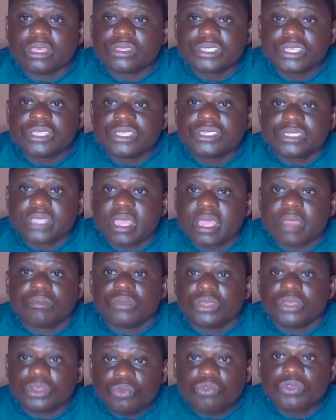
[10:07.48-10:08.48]

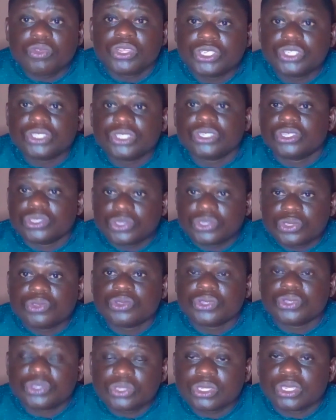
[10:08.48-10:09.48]
system in which is
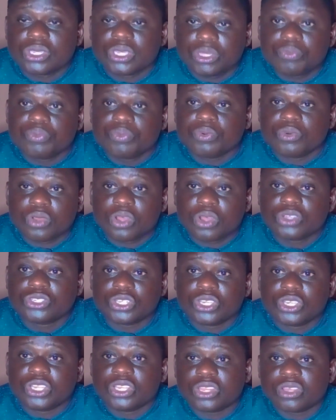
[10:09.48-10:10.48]
used in
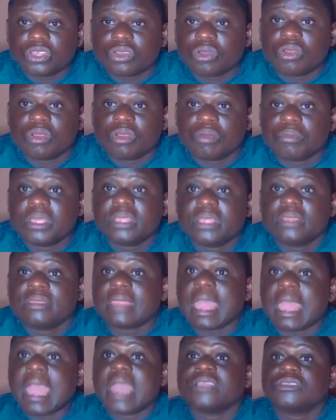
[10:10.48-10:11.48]
production in economy
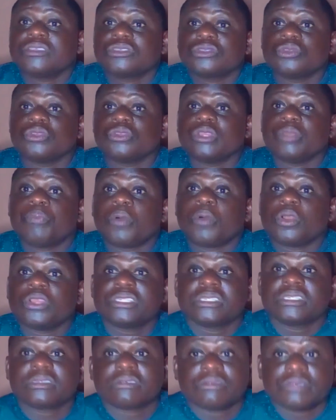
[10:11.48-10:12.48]
ties to the
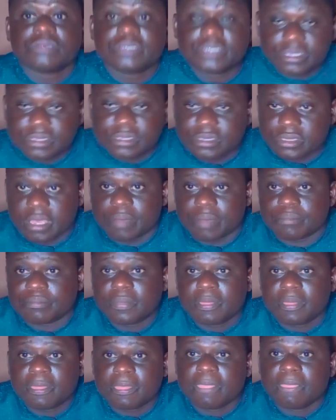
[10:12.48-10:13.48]
political system.
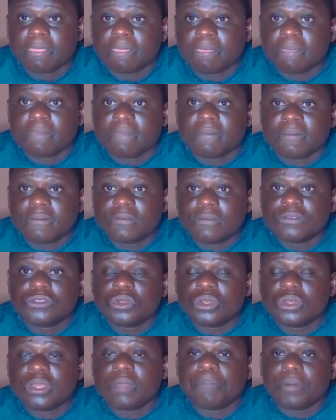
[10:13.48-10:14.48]

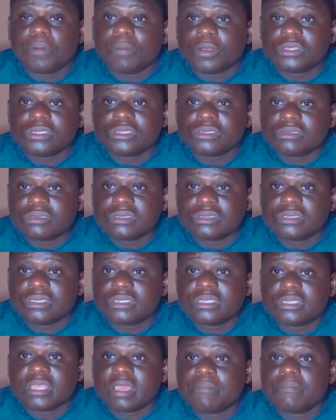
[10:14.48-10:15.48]
So the political
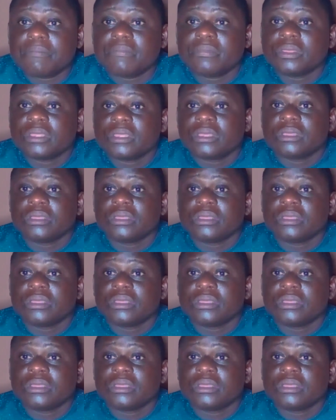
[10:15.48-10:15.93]
system